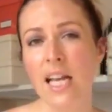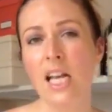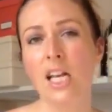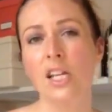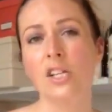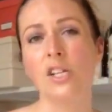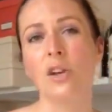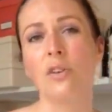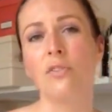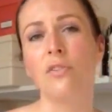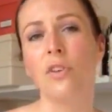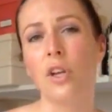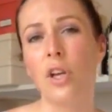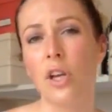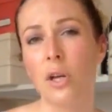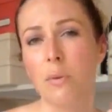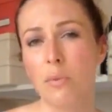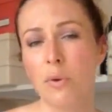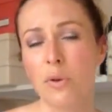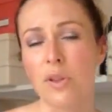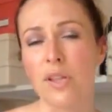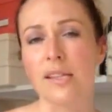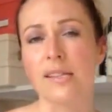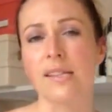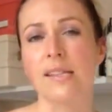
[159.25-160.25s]
So if you're going to
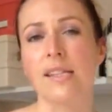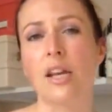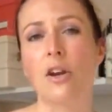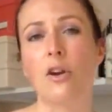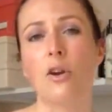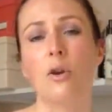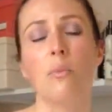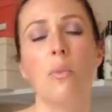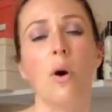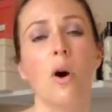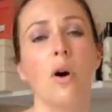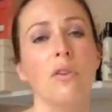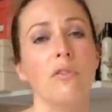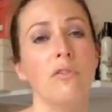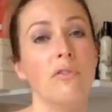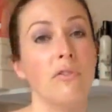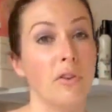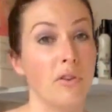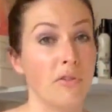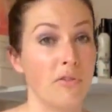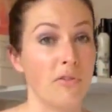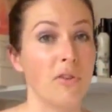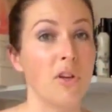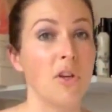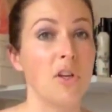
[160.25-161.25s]
put the serum on
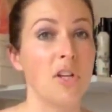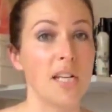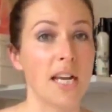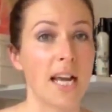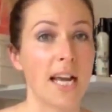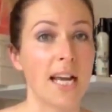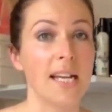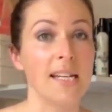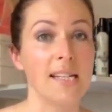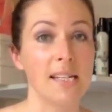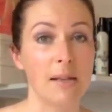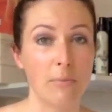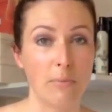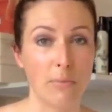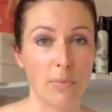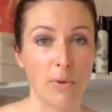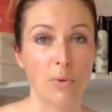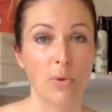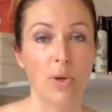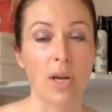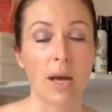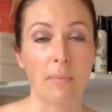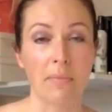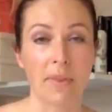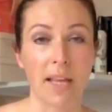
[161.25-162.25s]
for a few days and
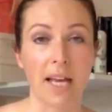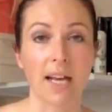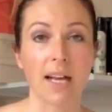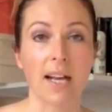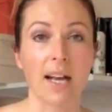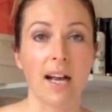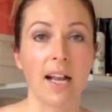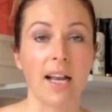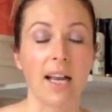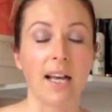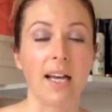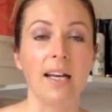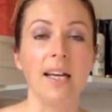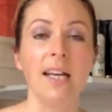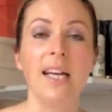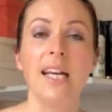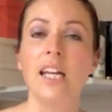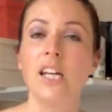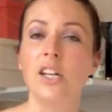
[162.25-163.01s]
build up that color,